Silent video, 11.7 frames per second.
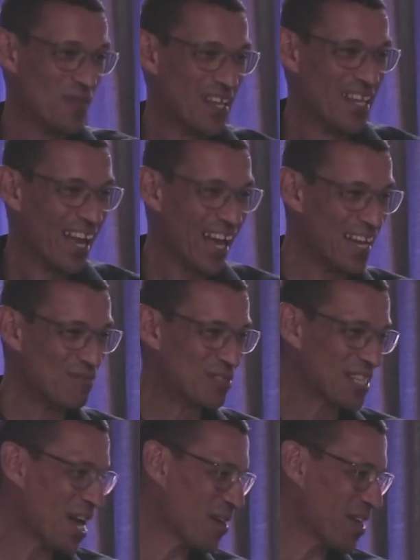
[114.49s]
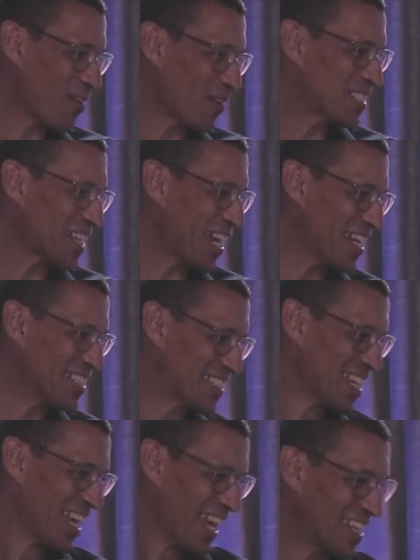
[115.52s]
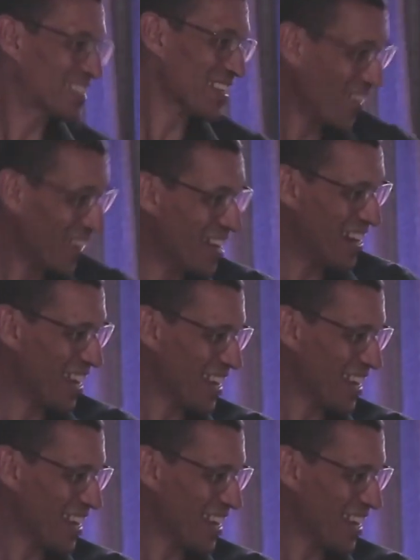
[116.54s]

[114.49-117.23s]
Um, so Jaco said he's he's still learning.